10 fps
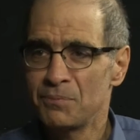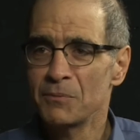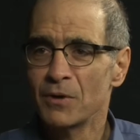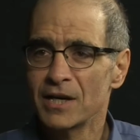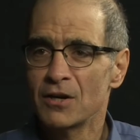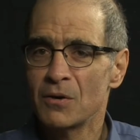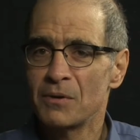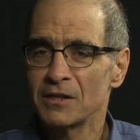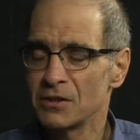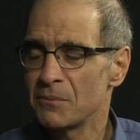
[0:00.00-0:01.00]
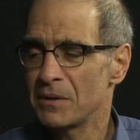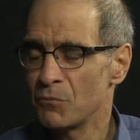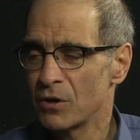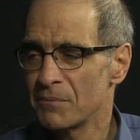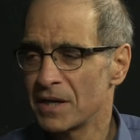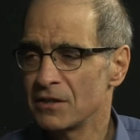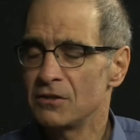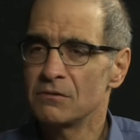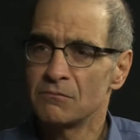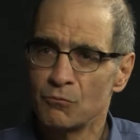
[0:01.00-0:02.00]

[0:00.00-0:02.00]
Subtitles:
People want to know a little bit more about you.